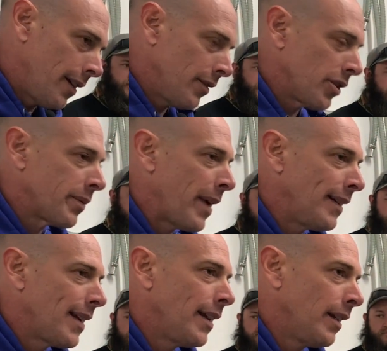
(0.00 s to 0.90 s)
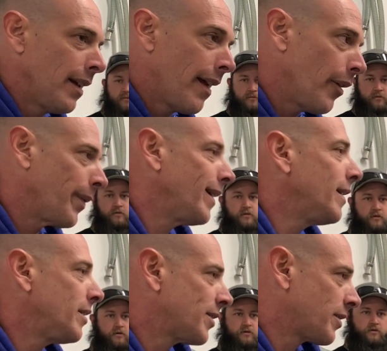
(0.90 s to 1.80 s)
just maintaining a healthy
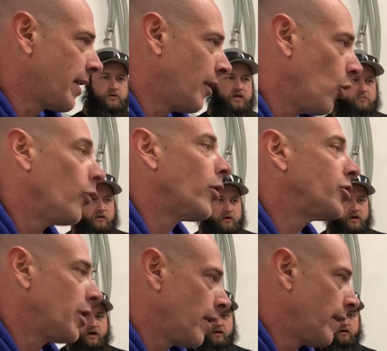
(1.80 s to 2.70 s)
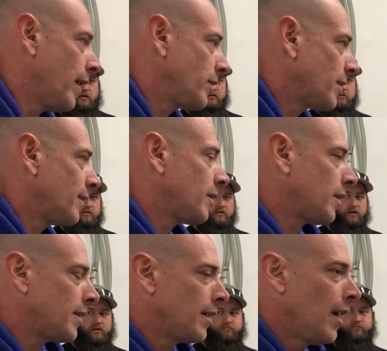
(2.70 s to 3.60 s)
yeast strain over generations
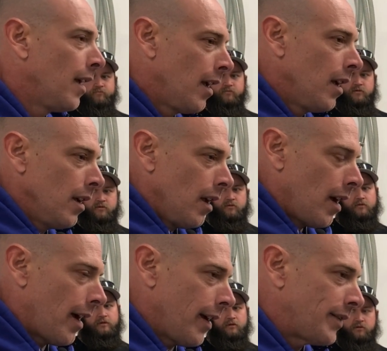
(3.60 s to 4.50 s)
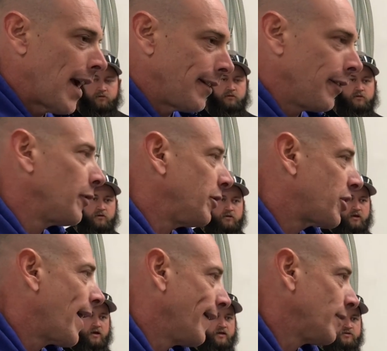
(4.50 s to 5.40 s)
is technically
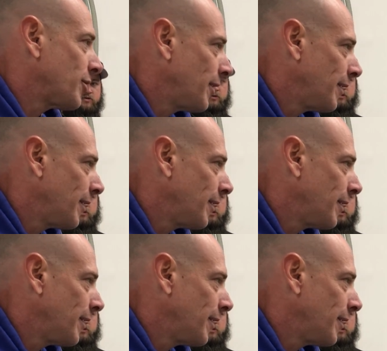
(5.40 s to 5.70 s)
challenging.